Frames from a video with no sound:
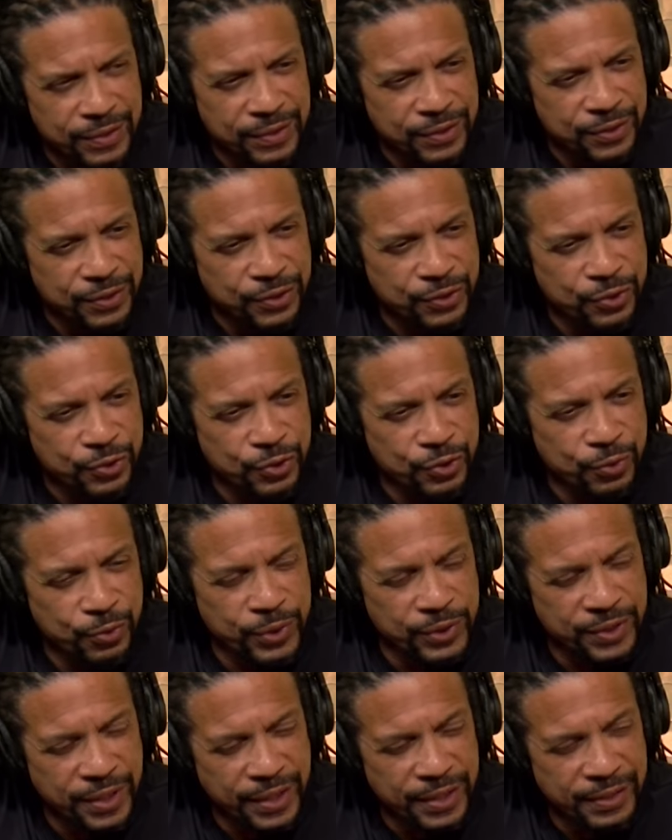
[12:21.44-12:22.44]
is the
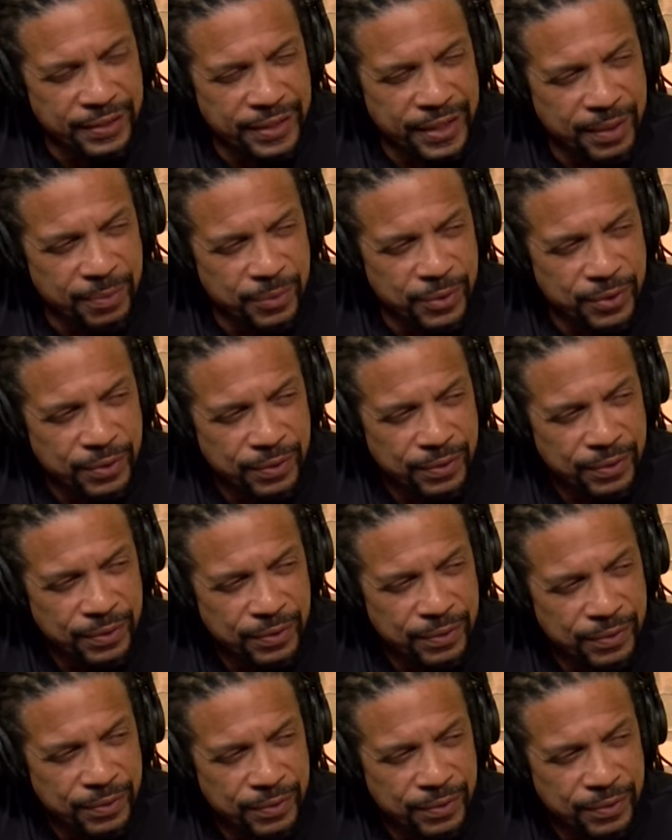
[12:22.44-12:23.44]
suicide attempt
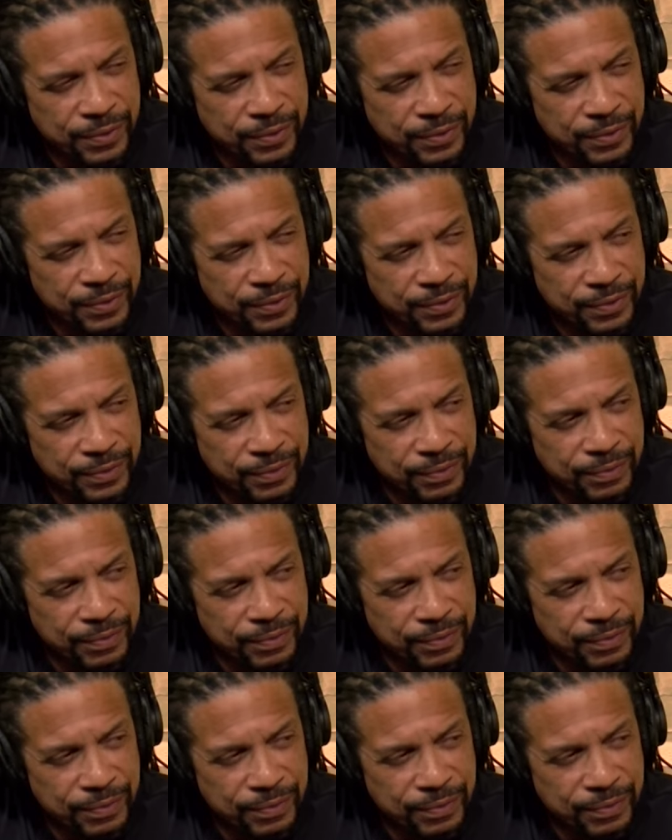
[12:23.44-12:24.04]
no, that's